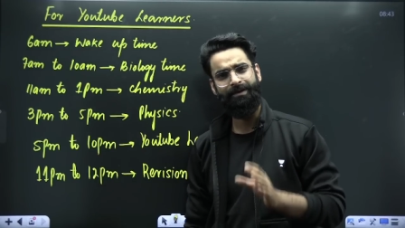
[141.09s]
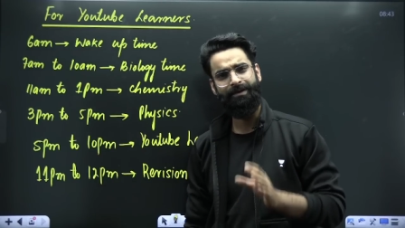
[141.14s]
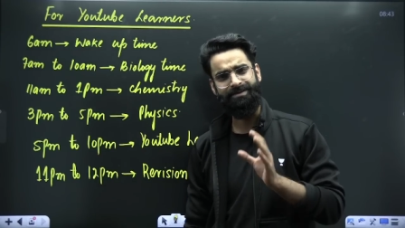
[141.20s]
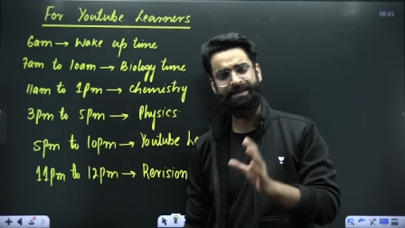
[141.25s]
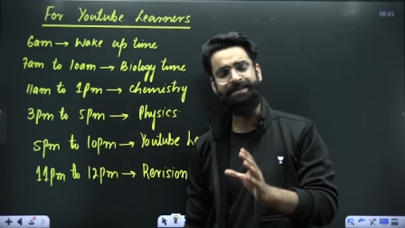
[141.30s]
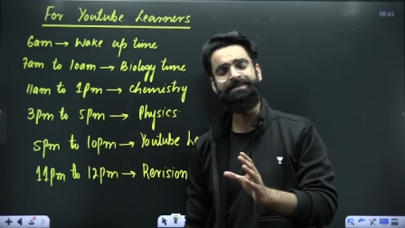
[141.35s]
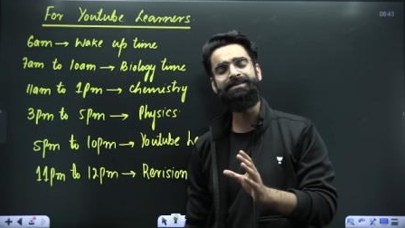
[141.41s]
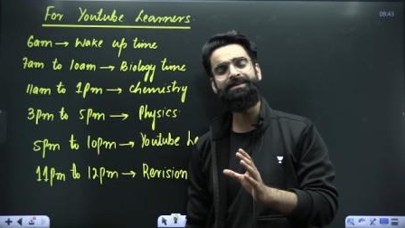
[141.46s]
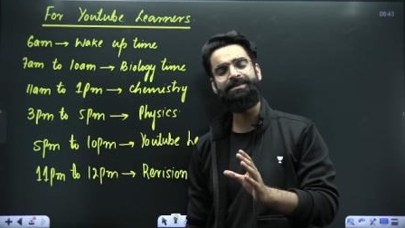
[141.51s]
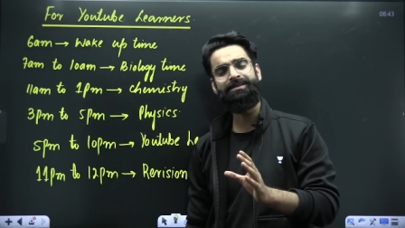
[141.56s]

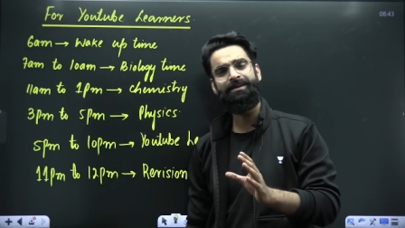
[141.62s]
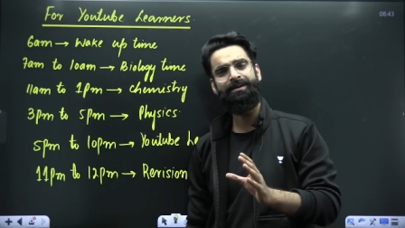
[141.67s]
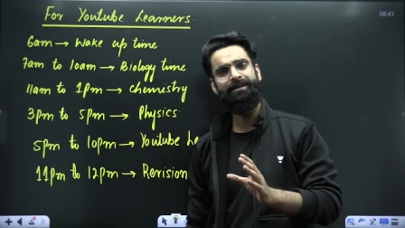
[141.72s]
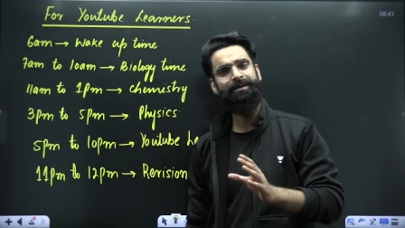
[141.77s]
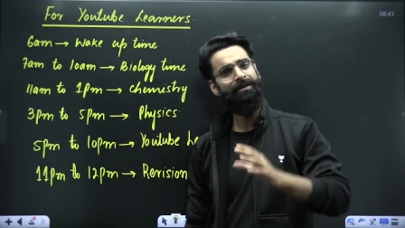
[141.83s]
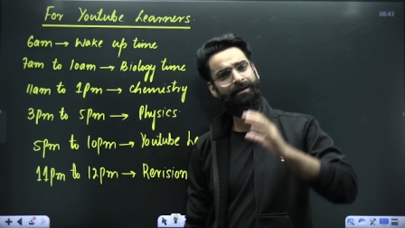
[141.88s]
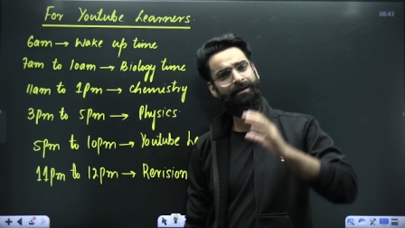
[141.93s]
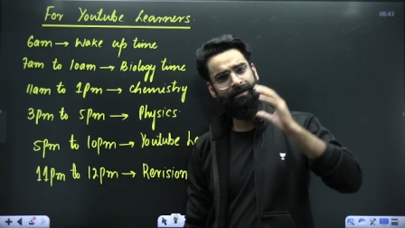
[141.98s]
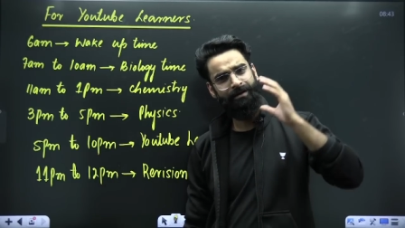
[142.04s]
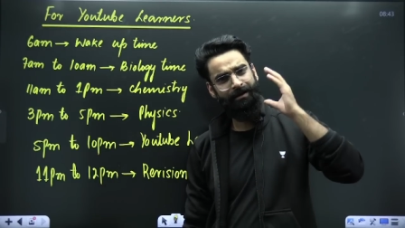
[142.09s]
Since,
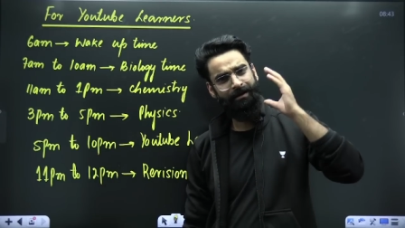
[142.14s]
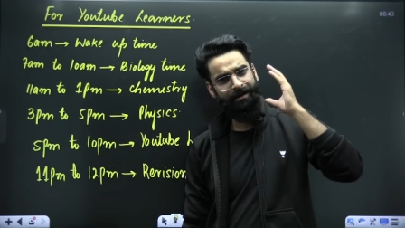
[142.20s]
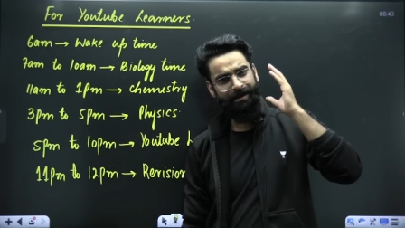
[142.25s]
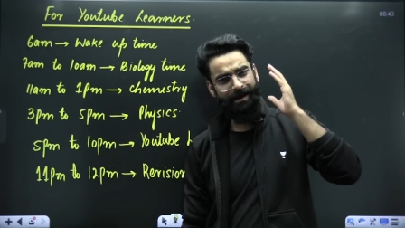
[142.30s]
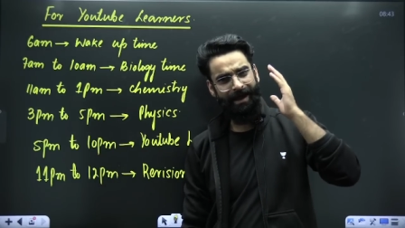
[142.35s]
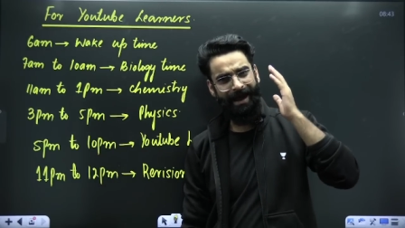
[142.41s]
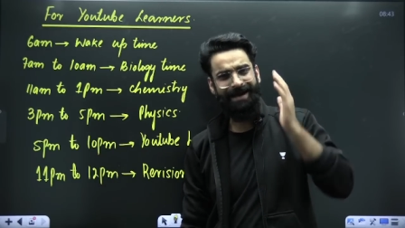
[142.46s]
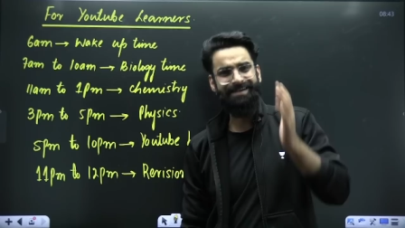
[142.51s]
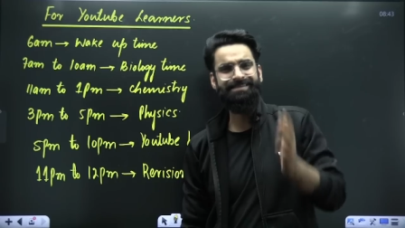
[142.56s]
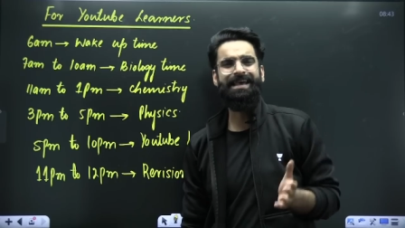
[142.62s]

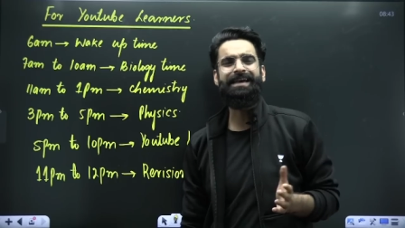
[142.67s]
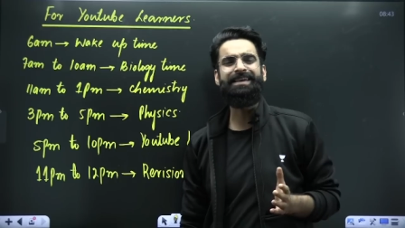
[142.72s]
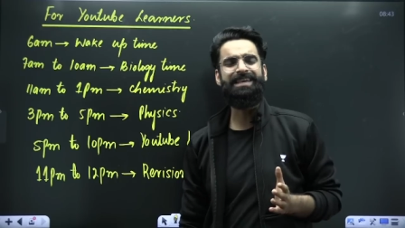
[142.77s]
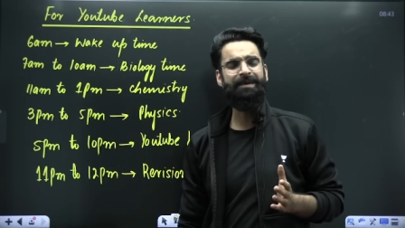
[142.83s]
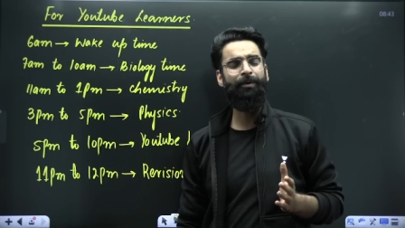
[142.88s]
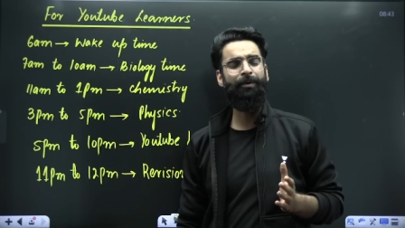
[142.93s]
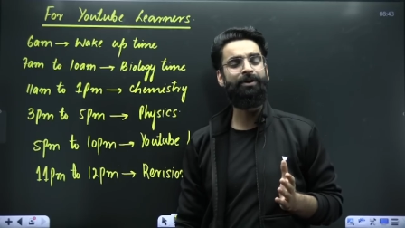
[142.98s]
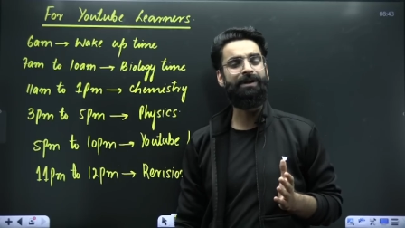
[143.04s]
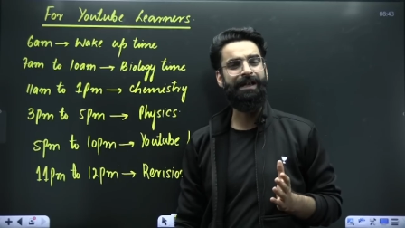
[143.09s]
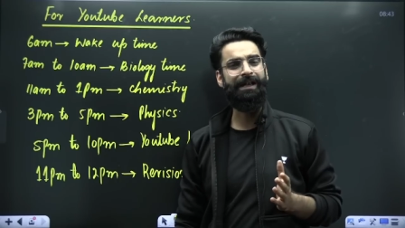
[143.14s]
as I
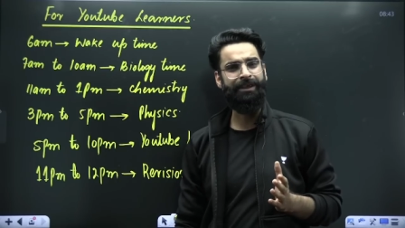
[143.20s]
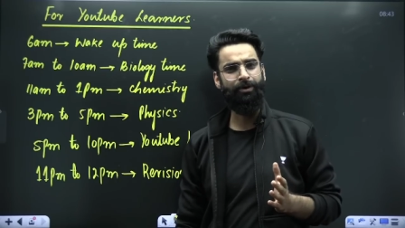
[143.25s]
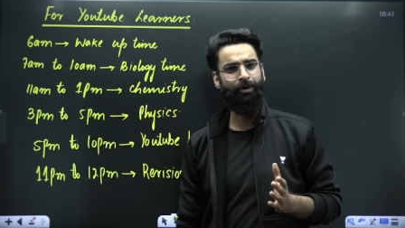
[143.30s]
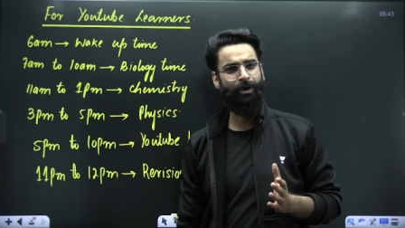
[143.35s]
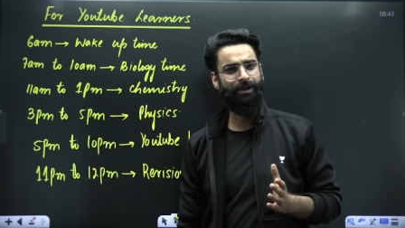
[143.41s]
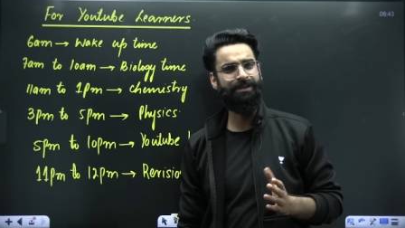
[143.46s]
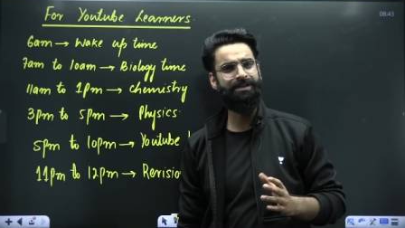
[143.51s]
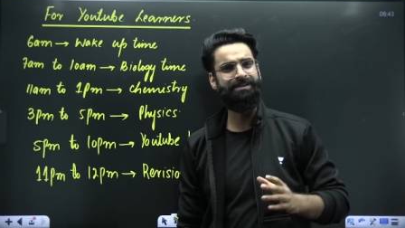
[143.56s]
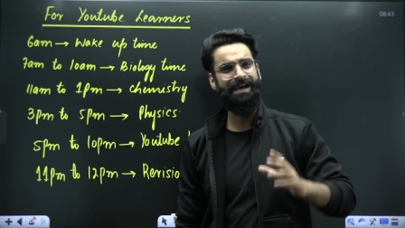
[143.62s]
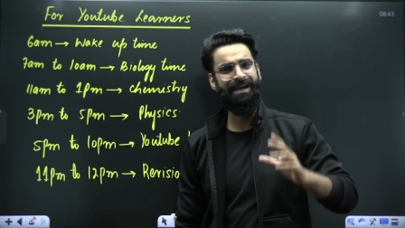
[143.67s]
keep on telling you
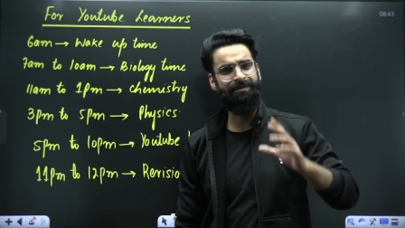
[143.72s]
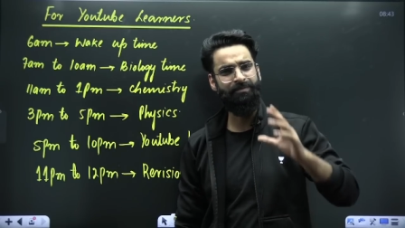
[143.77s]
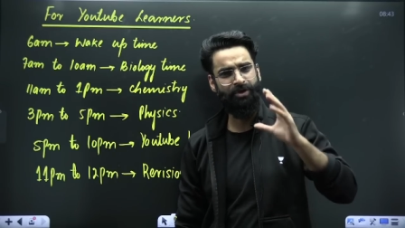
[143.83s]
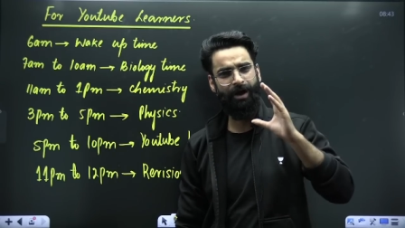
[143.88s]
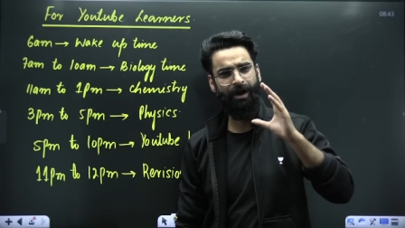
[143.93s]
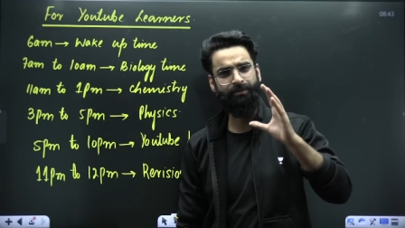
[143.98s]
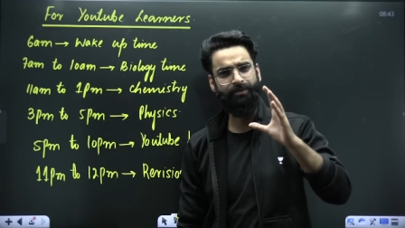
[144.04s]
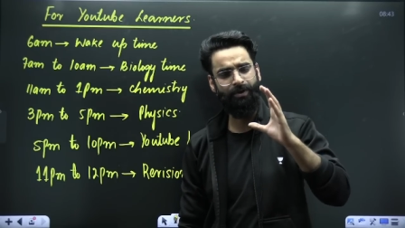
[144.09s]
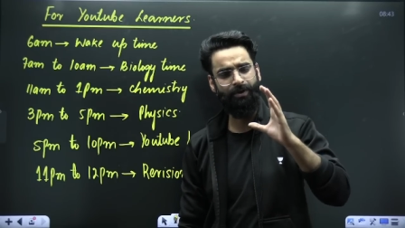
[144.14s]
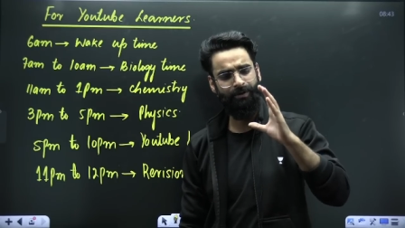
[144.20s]
all the time, you
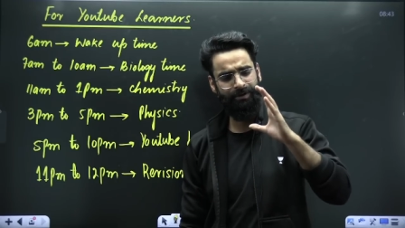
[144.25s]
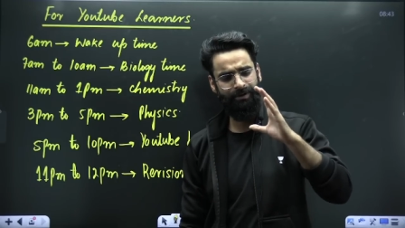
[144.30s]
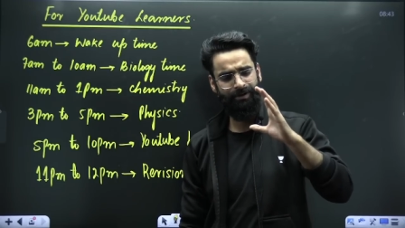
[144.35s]
have to